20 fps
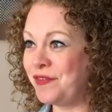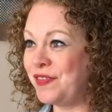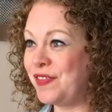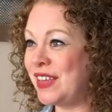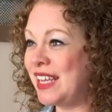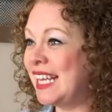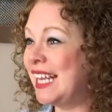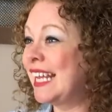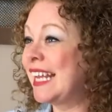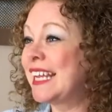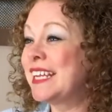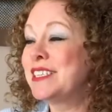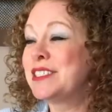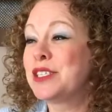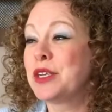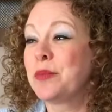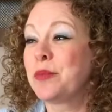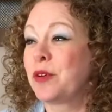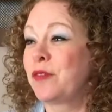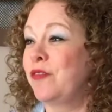feeding
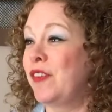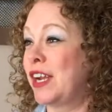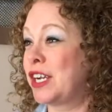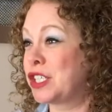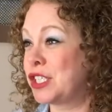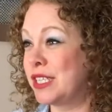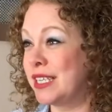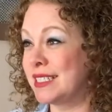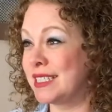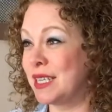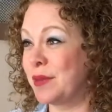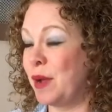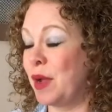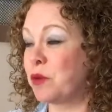into perfectionism.